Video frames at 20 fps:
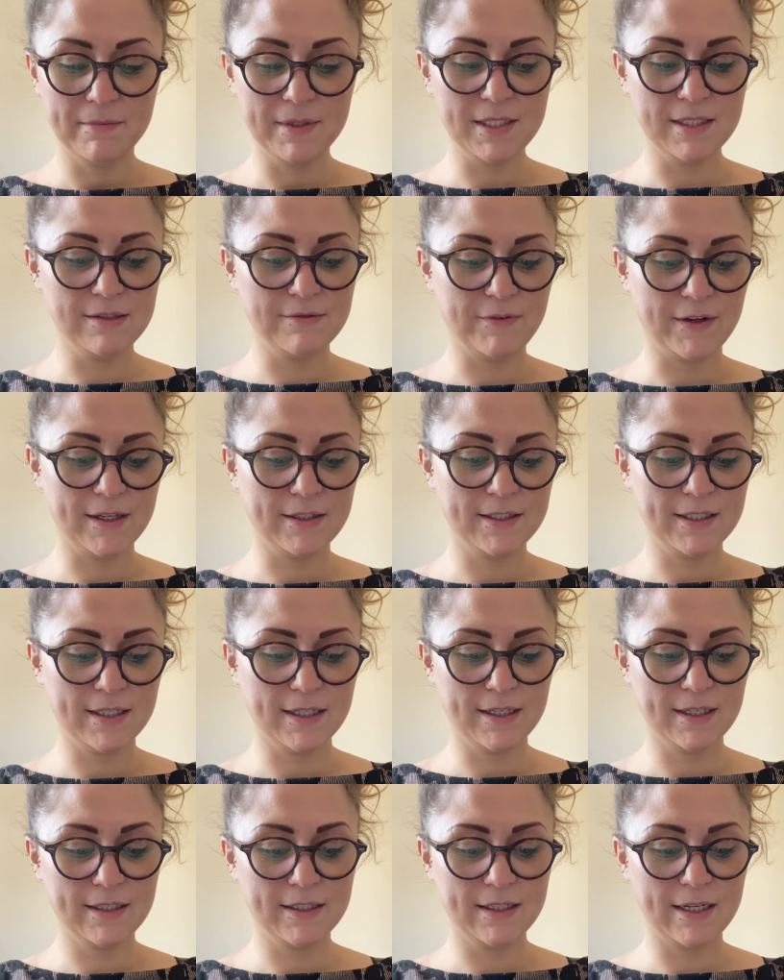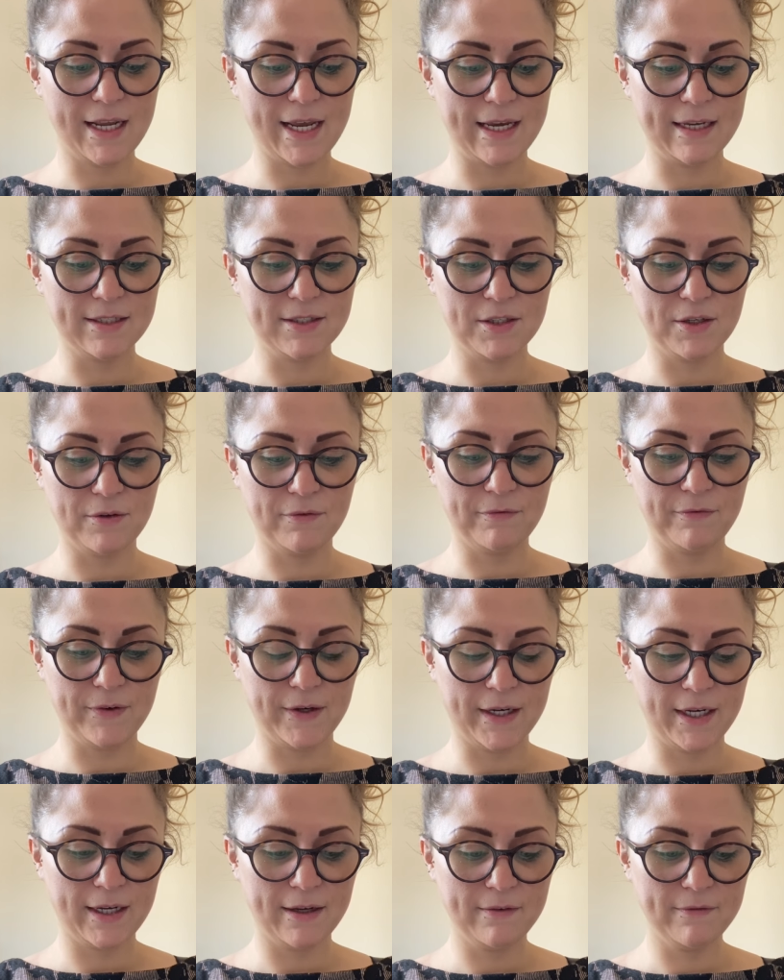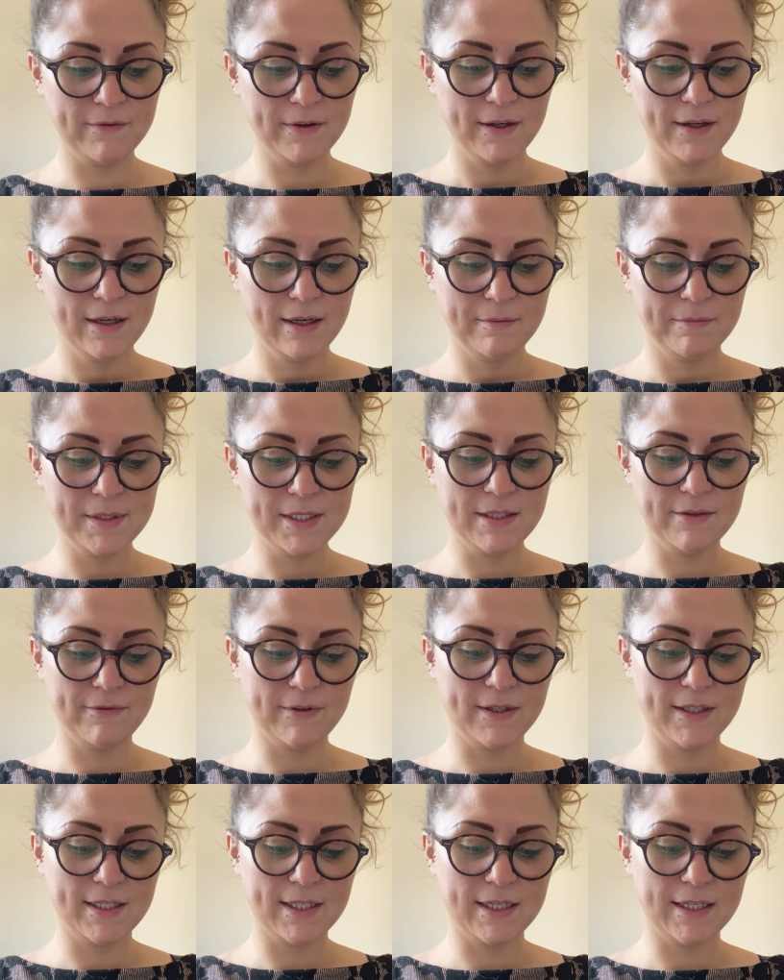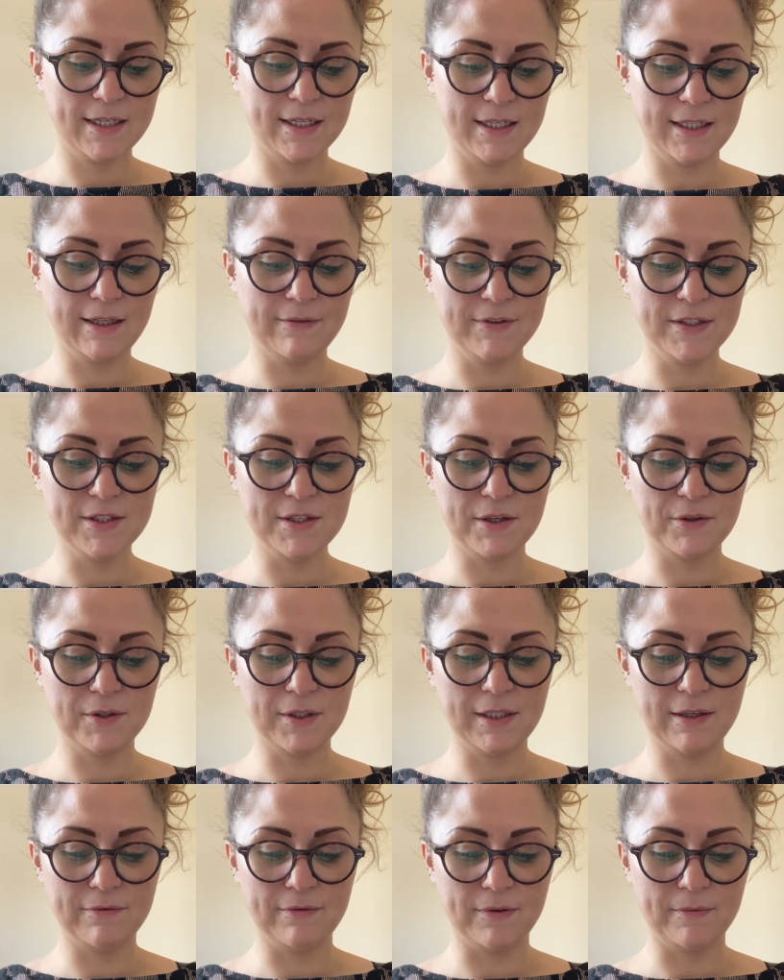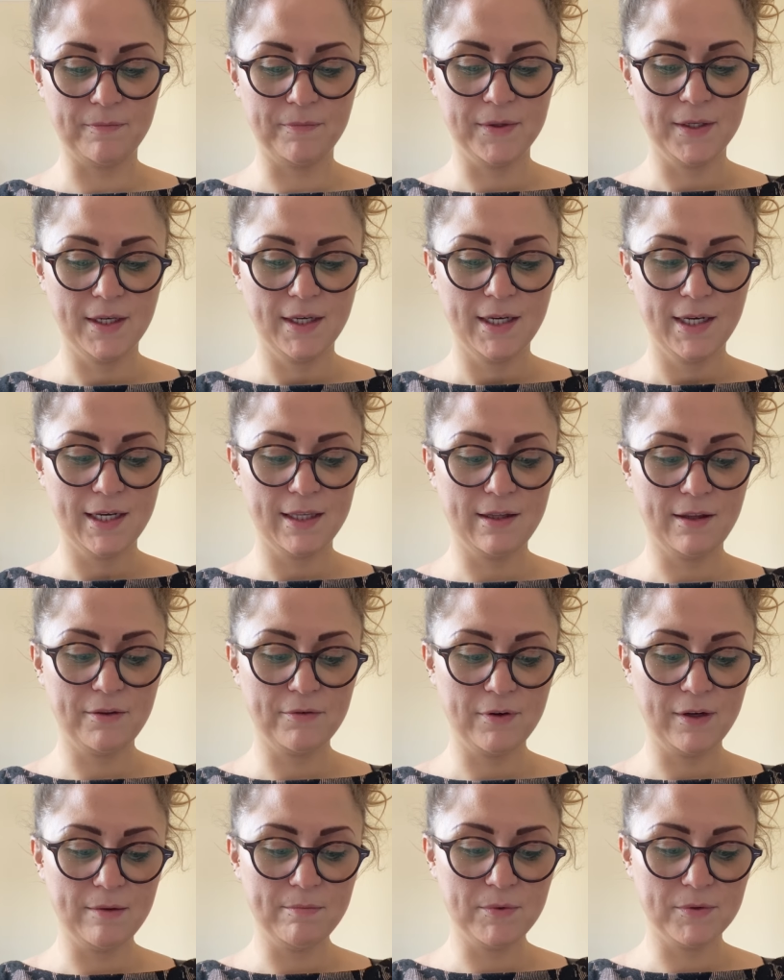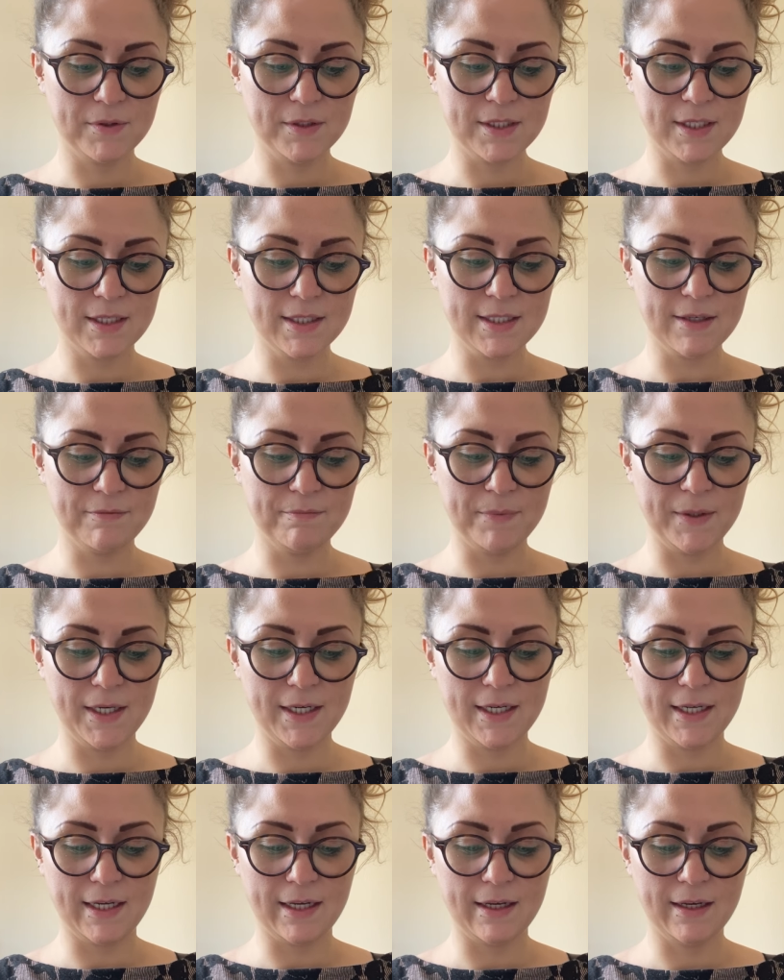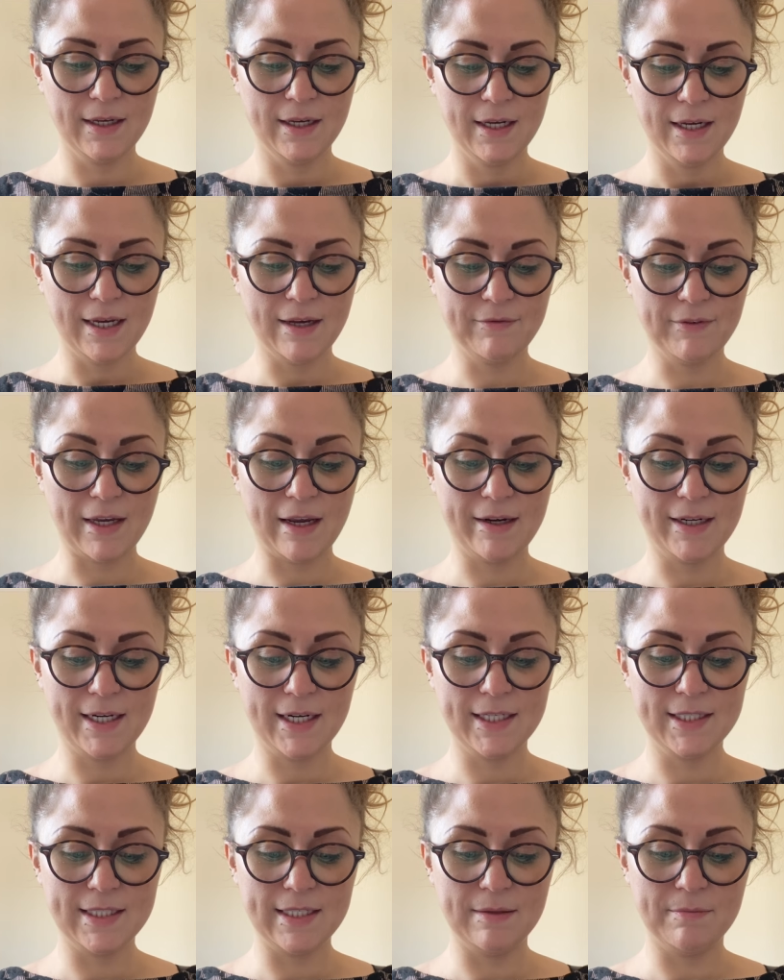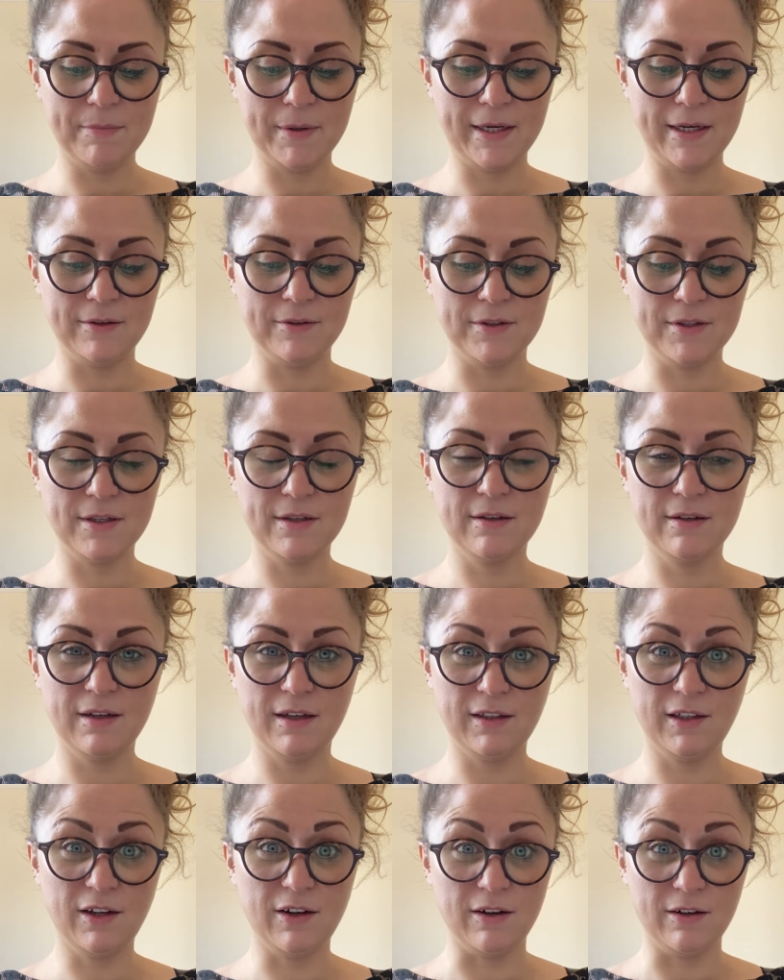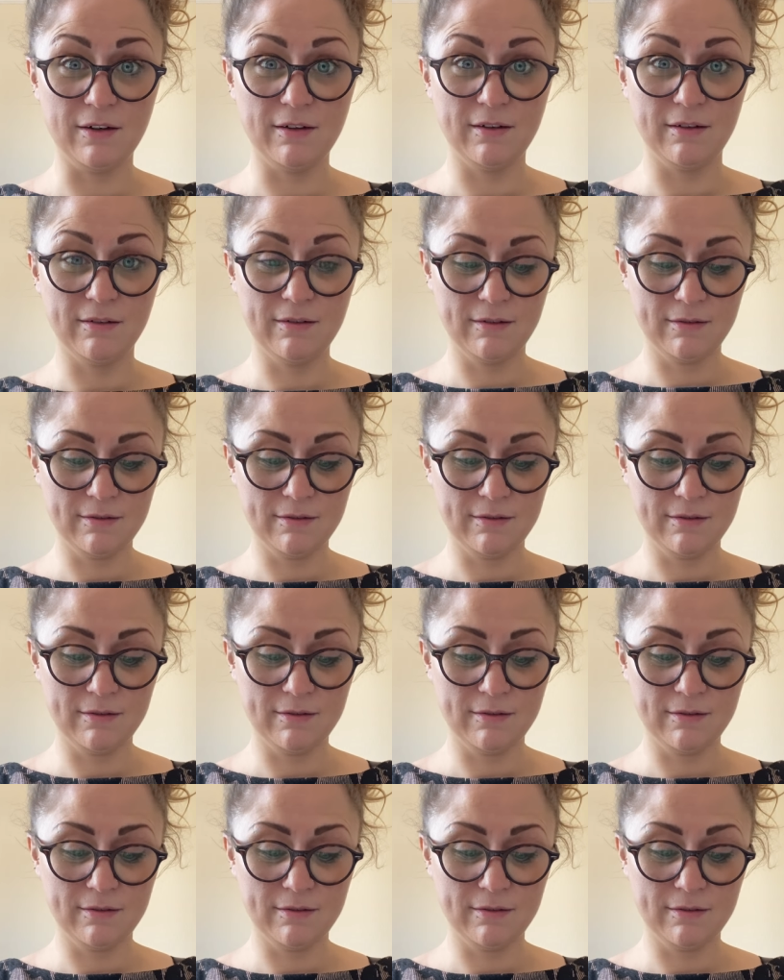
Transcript: Mrs. Van Daan 8 stone 5. Mr. Van Daan 11 stone 11. In the 3 months since I've been here, I've gained 19 pounds. A lot, huh?